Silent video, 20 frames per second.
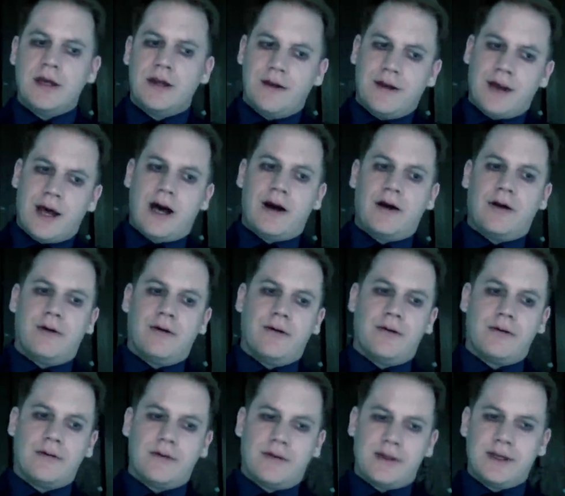
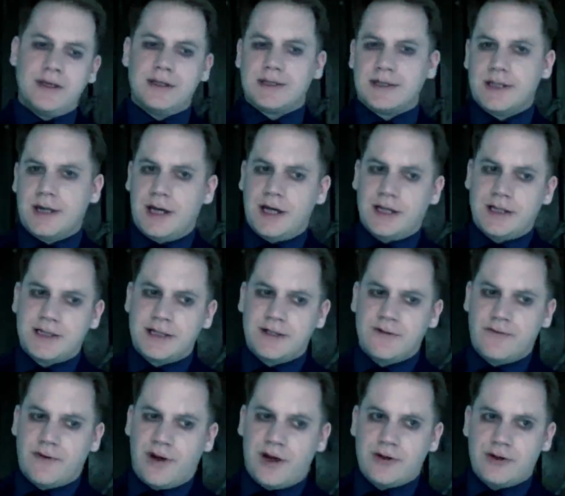Now, these nights, the
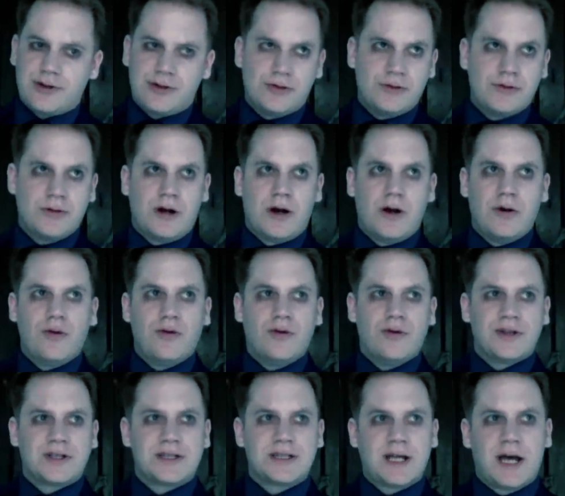Ventru
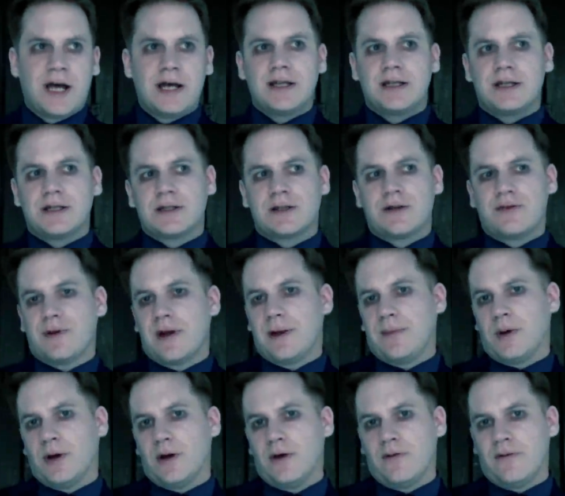hold a tight
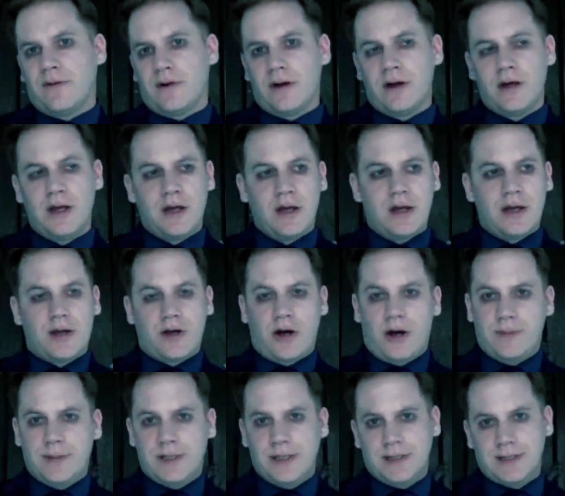grip over
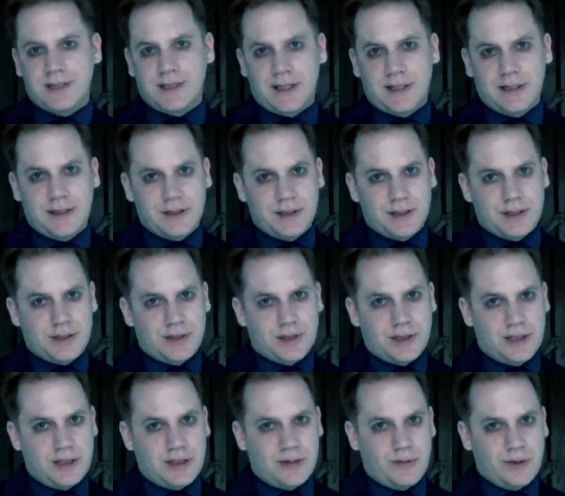commerce and
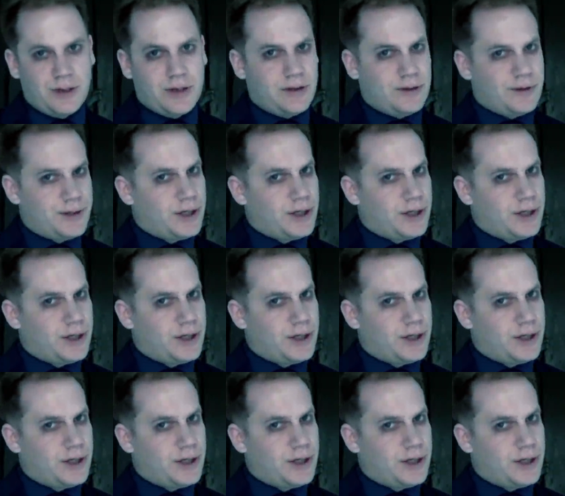industry the world